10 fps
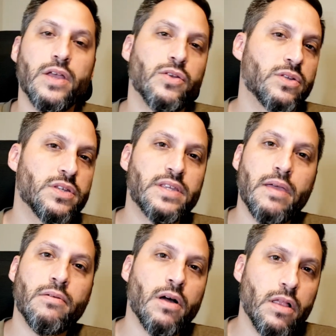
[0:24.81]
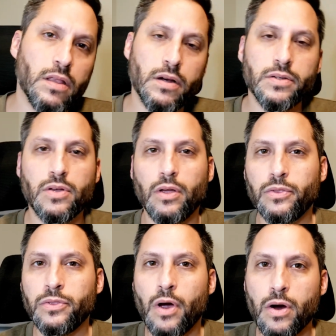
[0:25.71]
So it's the same color. It's called
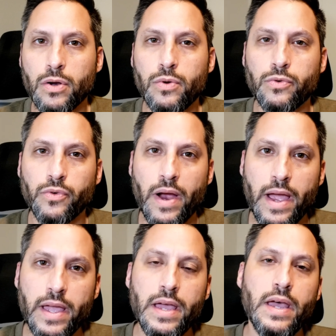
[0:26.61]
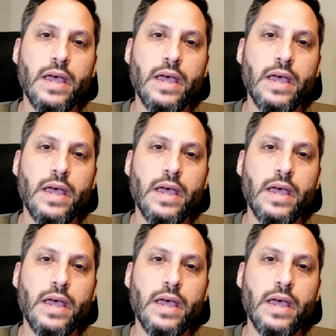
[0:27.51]
Nardo Gray.